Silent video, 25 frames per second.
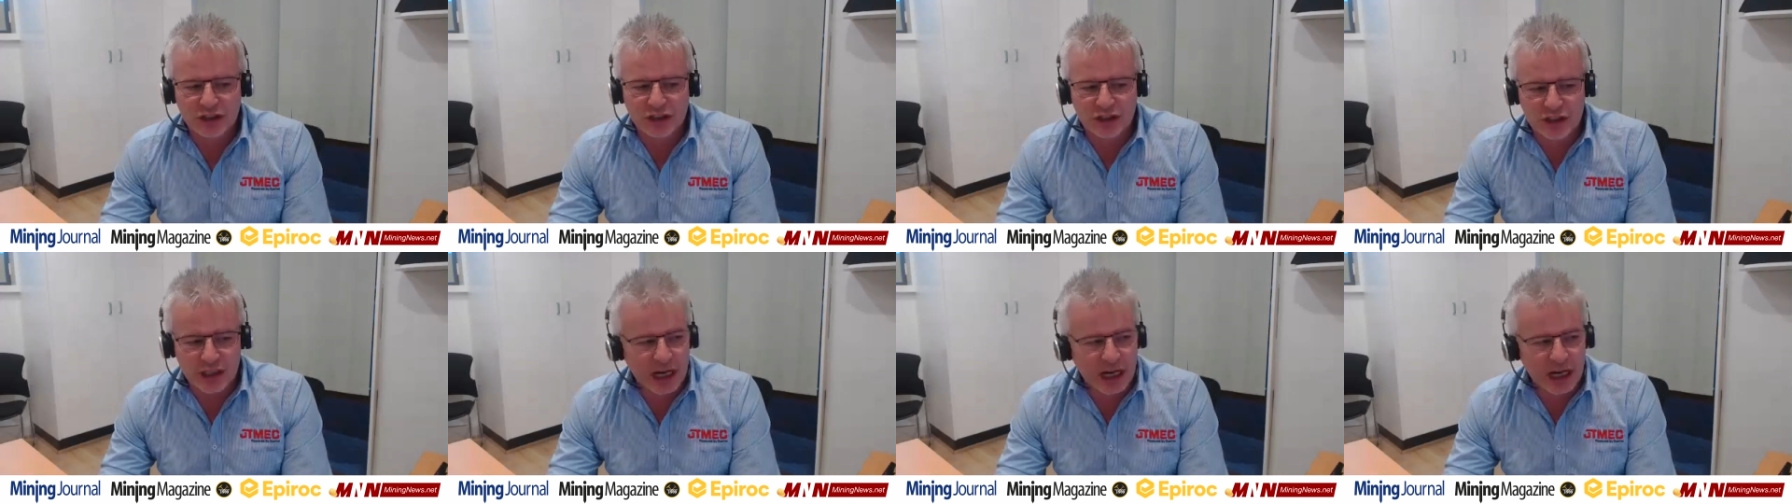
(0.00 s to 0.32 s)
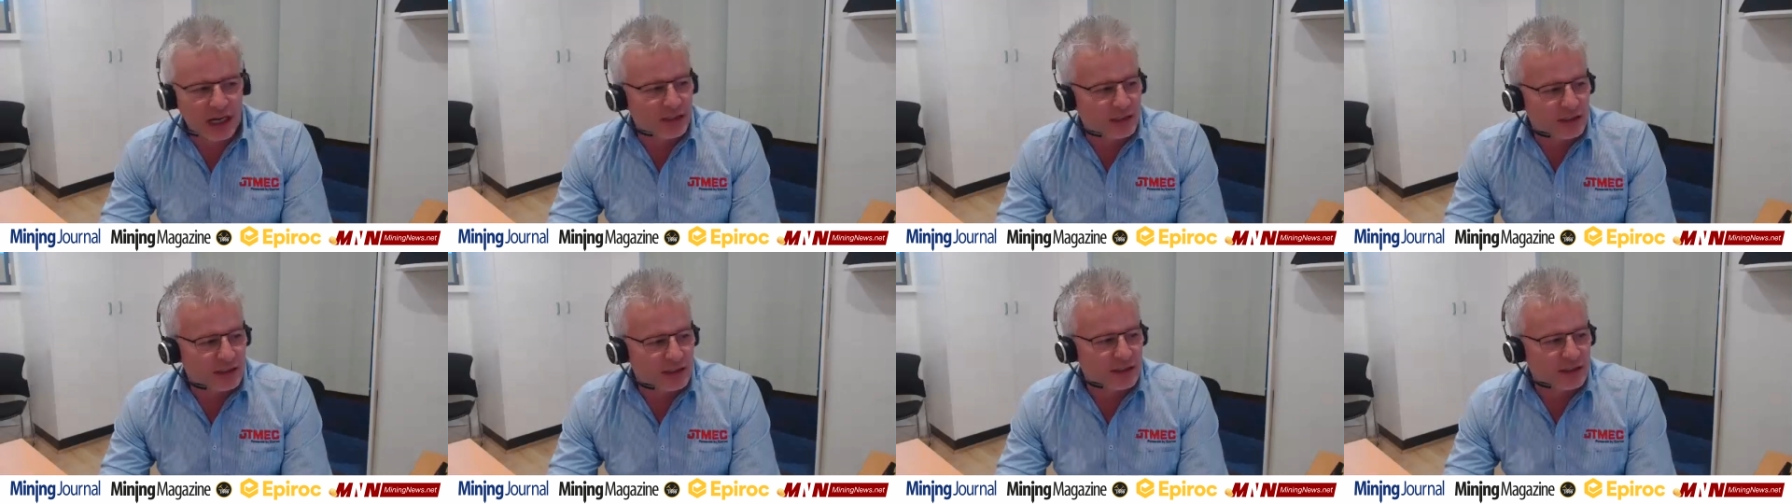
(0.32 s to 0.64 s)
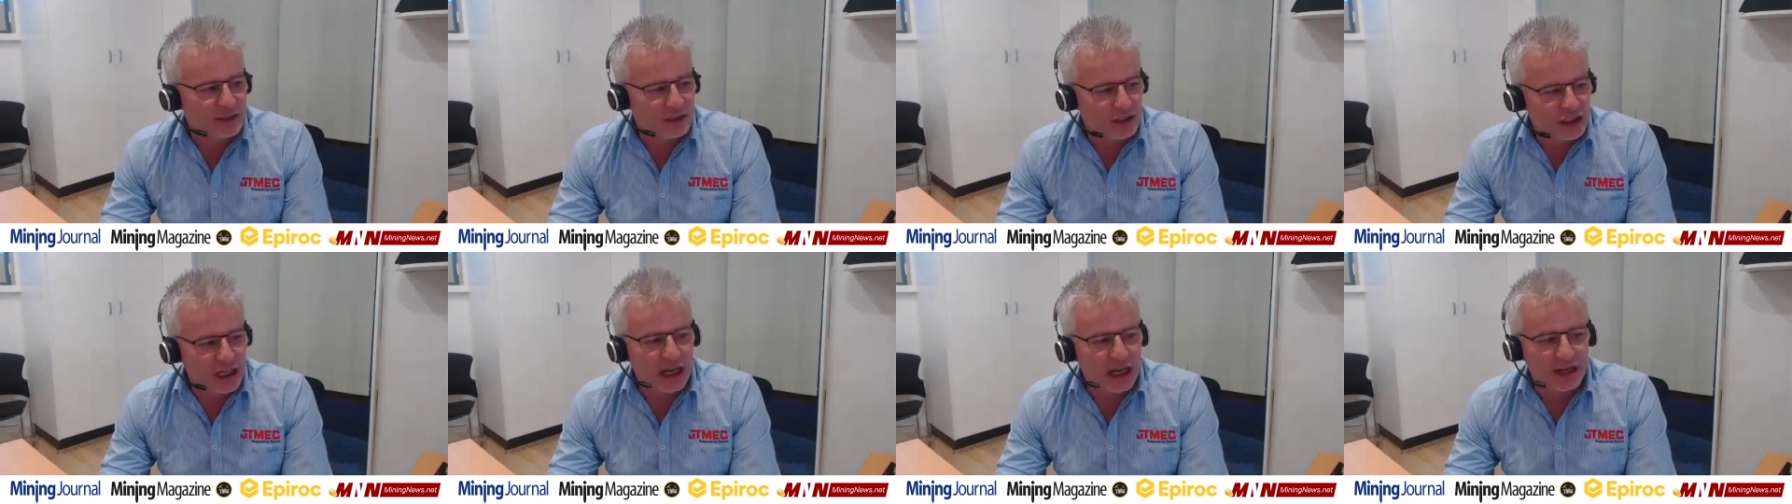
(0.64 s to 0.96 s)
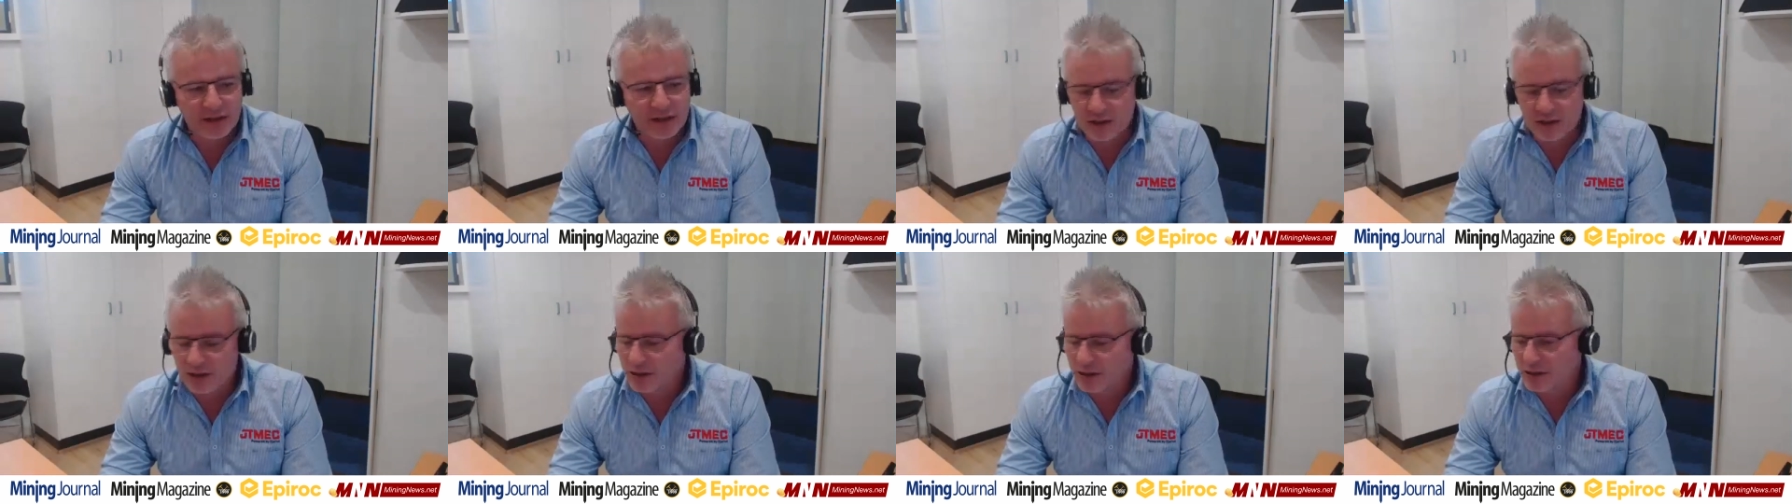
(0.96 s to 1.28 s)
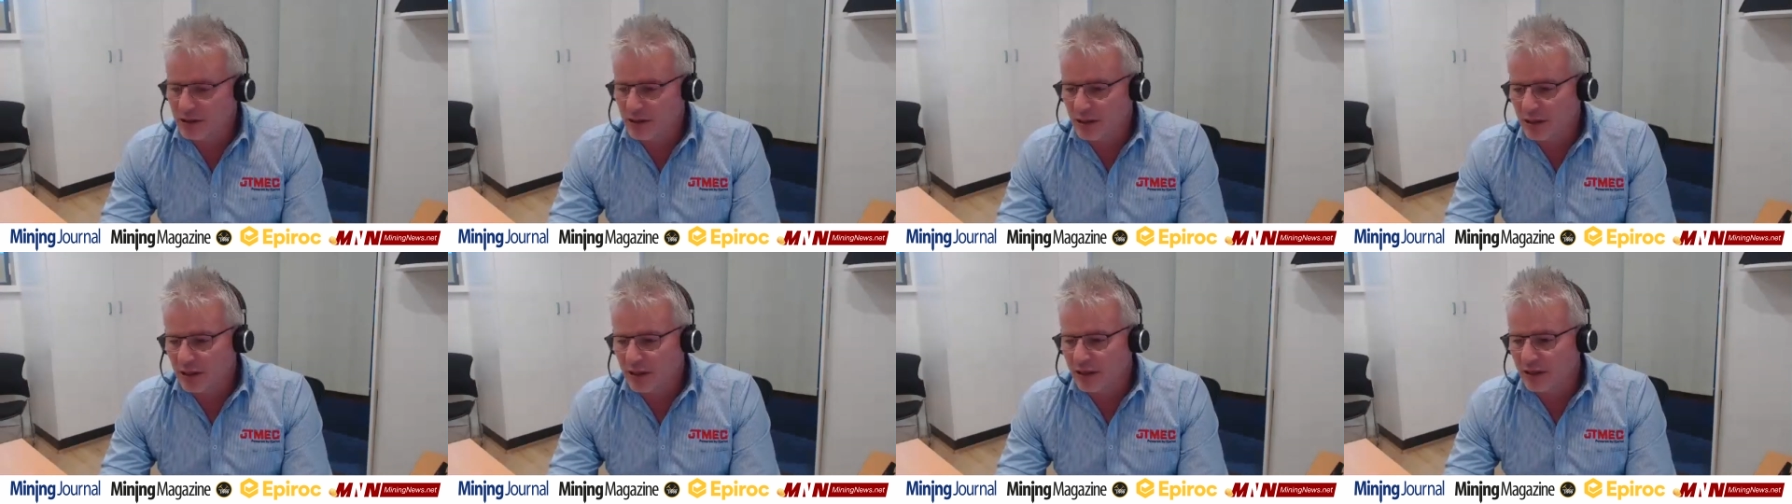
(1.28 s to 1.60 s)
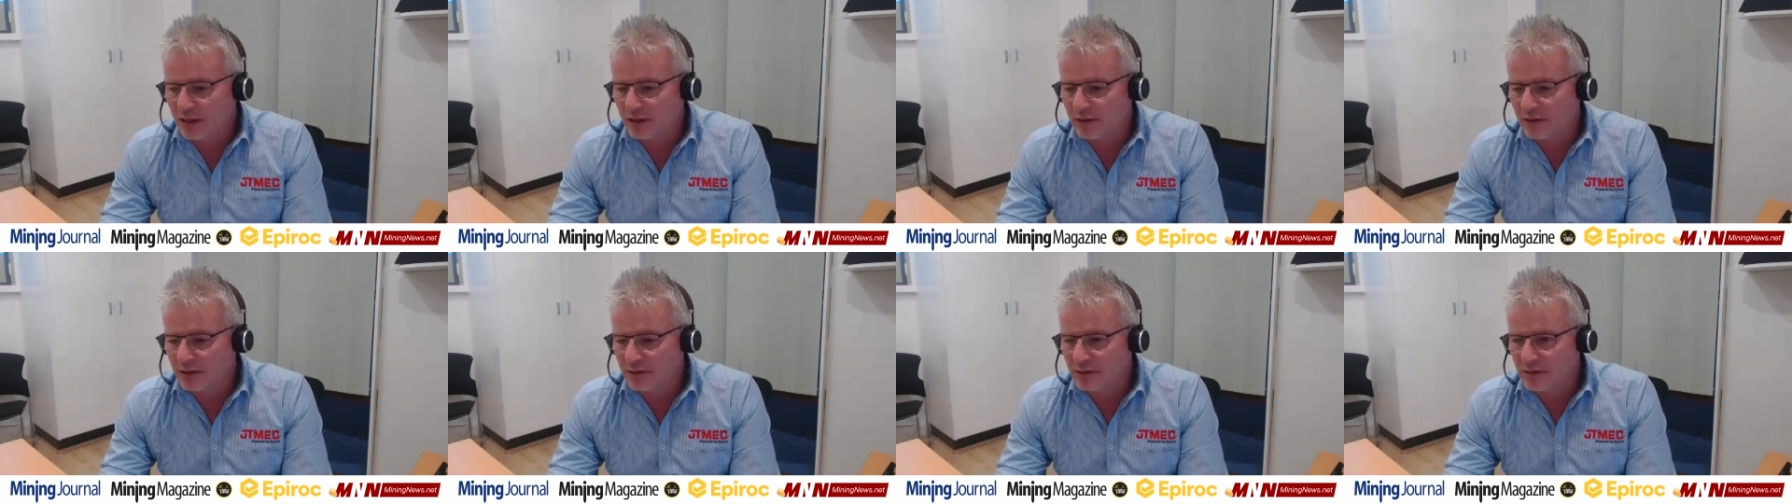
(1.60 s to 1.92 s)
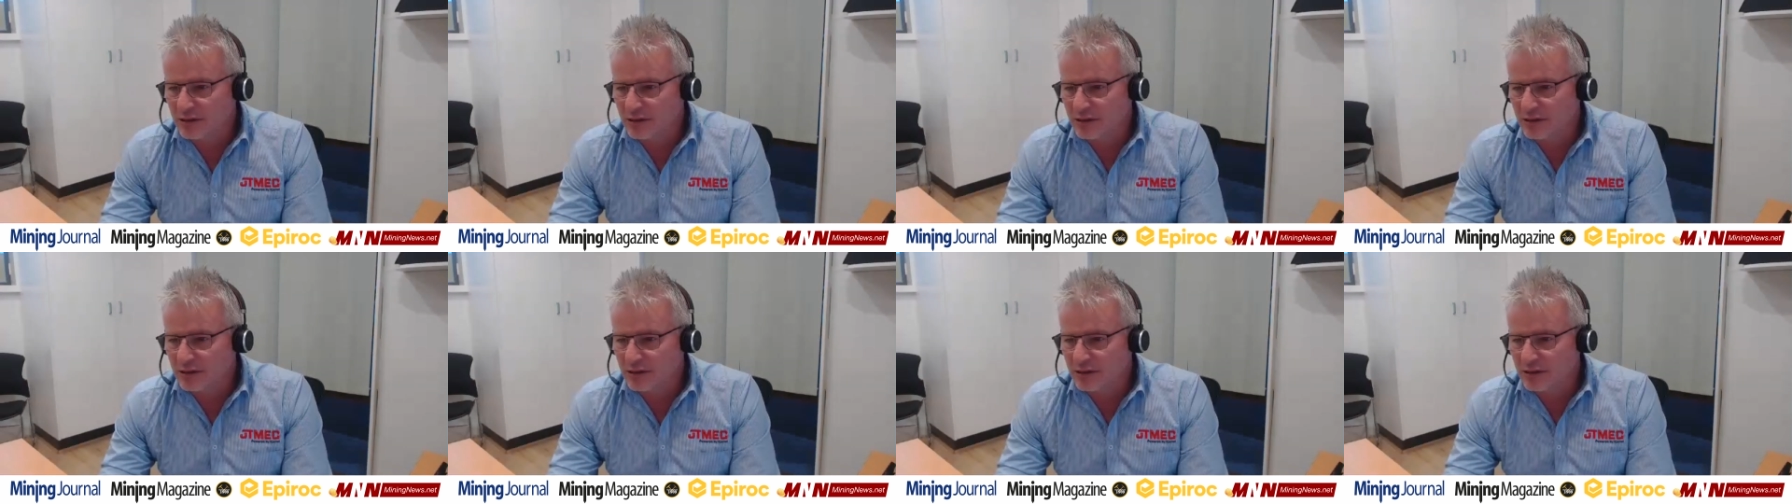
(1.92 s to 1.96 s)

changes and challenges are